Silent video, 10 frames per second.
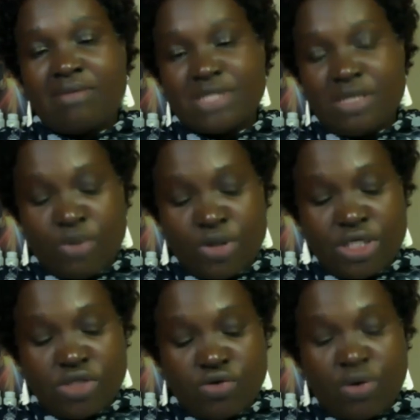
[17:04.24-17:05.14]
the
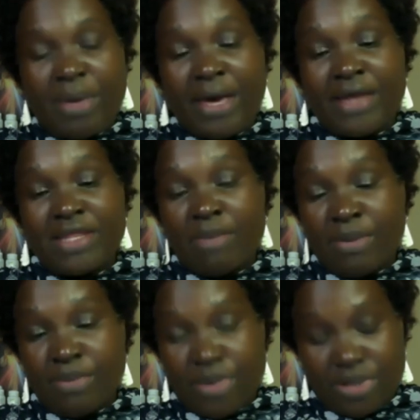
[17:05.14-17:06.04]
body to repair the
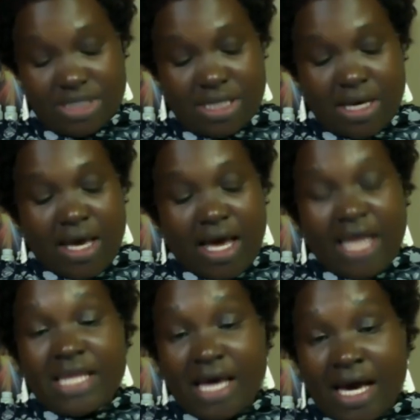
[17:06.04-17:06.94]
membranes.
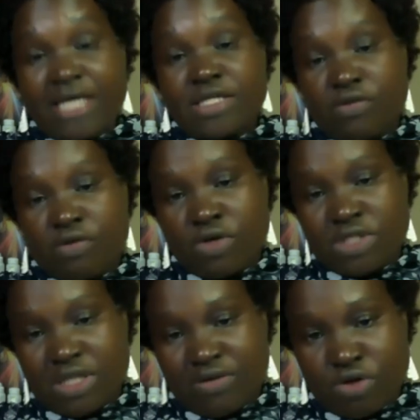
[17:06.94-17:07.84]
And the eyes, of
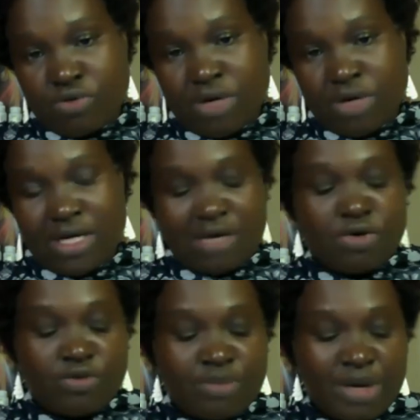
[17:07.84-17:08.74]
course, have got quite a number
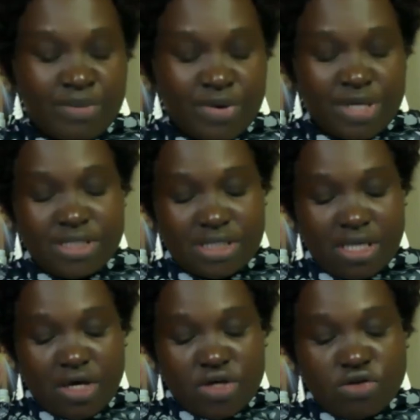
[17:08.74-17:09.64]
of membranes.
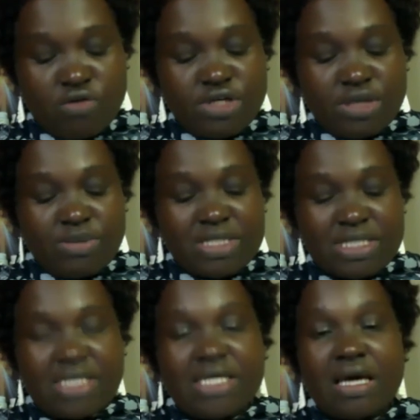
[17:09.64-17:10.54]
So vitamin
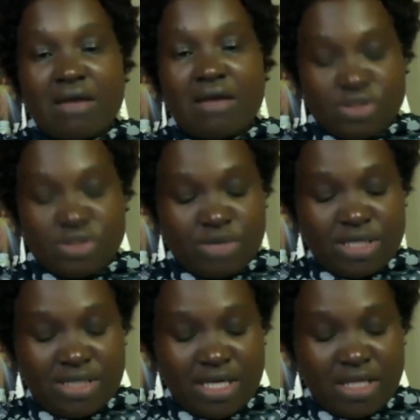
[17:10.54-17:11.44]
C helps to
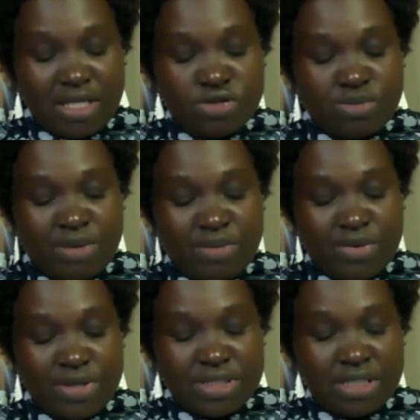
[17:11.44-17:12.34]
maintain those
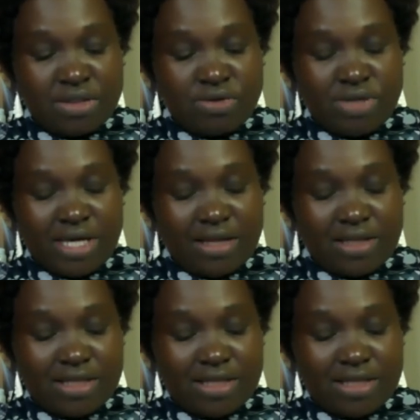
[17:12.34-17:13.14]
membranes in good health.